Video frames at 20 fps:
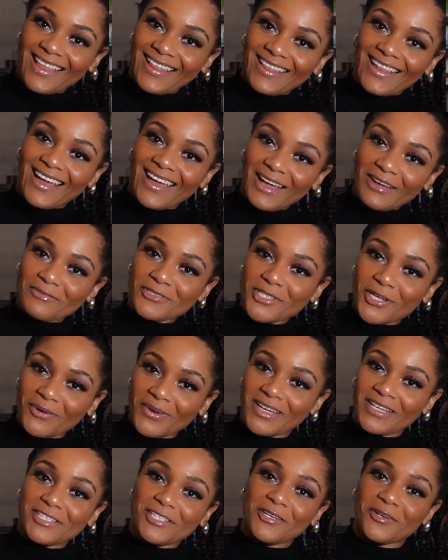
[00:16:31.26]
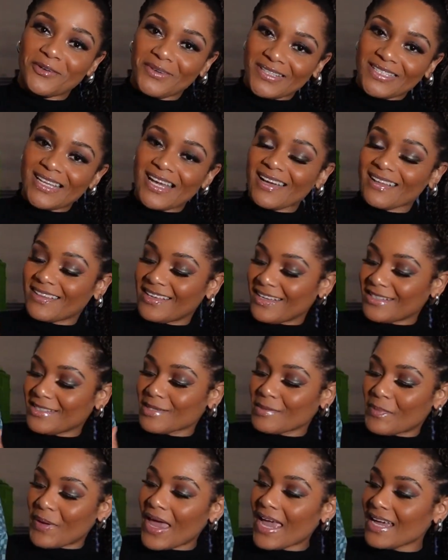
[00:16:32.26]
like I'm showing it to you exactly. It's
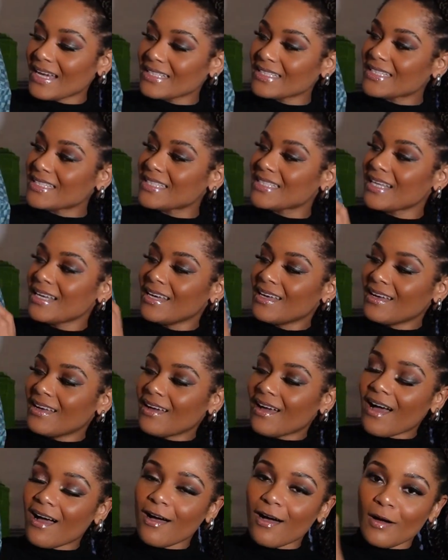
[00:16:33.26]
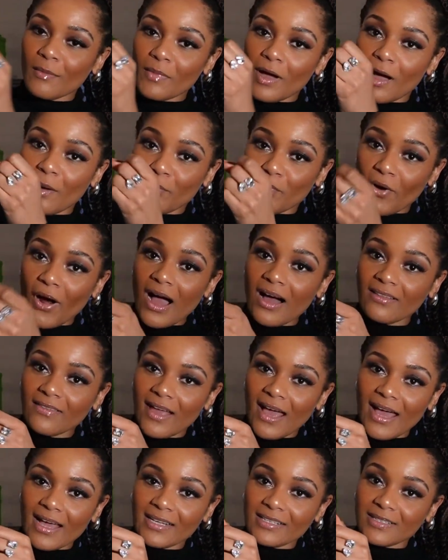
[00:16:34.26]
a pants, um, a
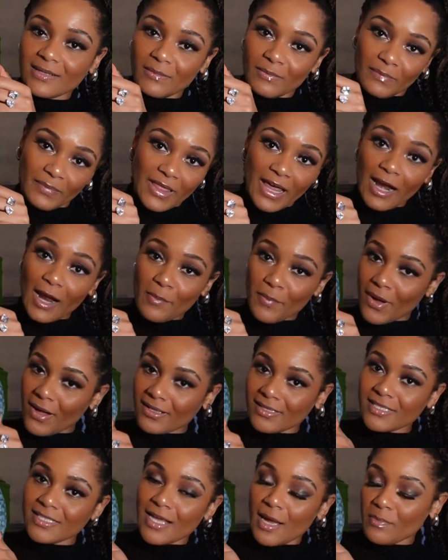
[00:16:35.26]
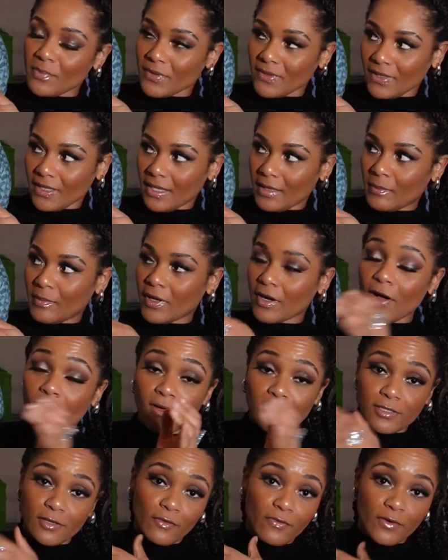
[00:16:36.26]
bralette that I bought separately but
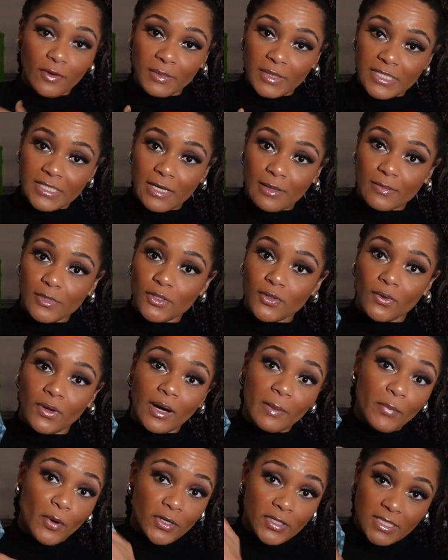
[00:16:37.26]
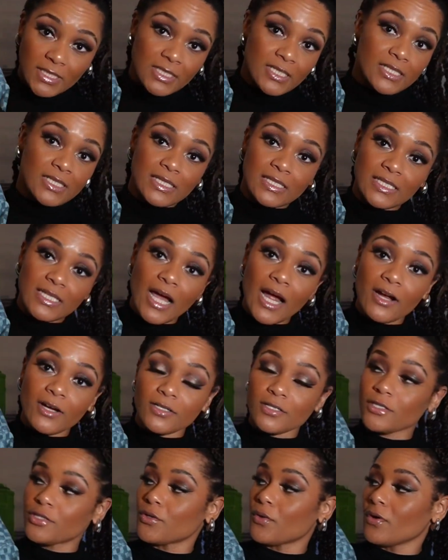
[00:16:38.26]
also from the same store. I purchased this
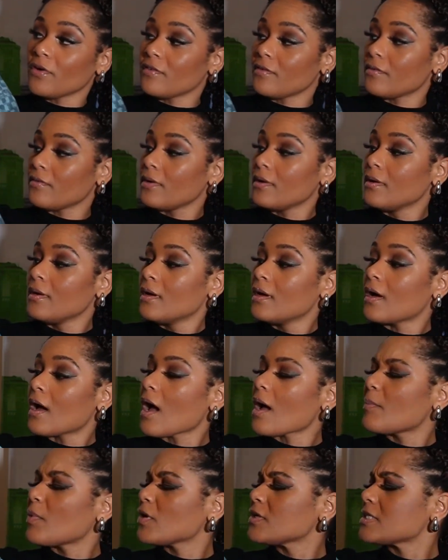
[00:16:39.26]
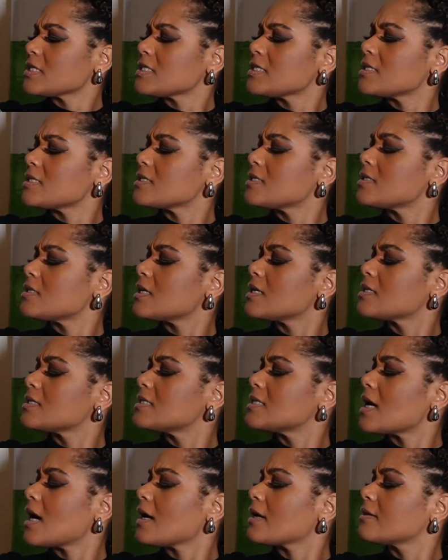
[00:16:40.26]
entire store. I purchased this
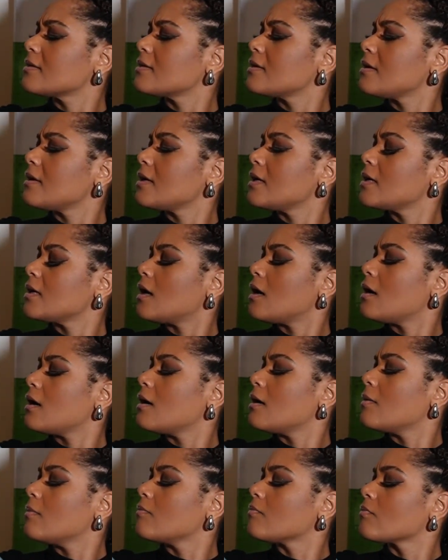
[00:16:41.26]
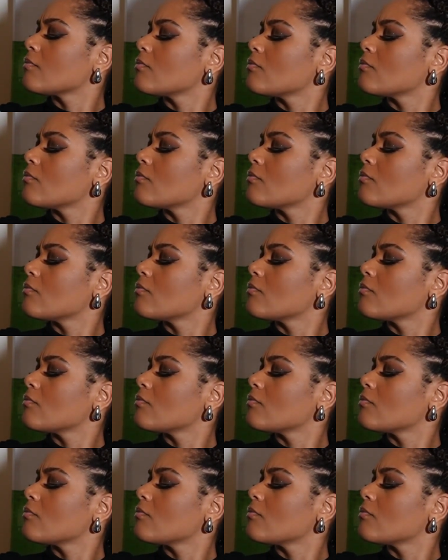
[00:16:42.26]
exactly um,